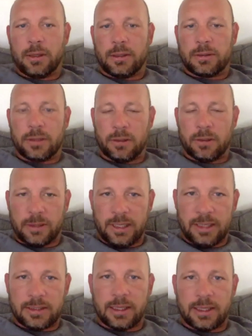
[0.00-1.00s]
to their
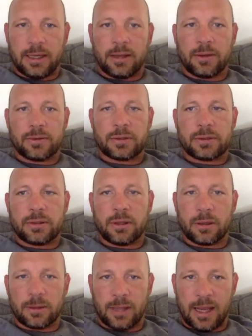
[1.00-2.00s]
details, to
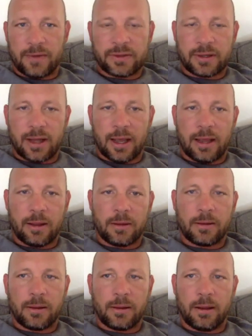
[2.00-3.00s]
their
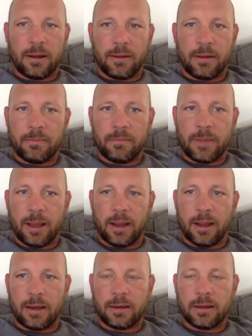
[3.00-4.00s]
lifestyle,
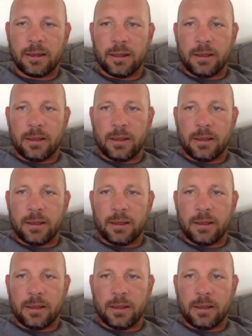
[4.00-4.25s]
and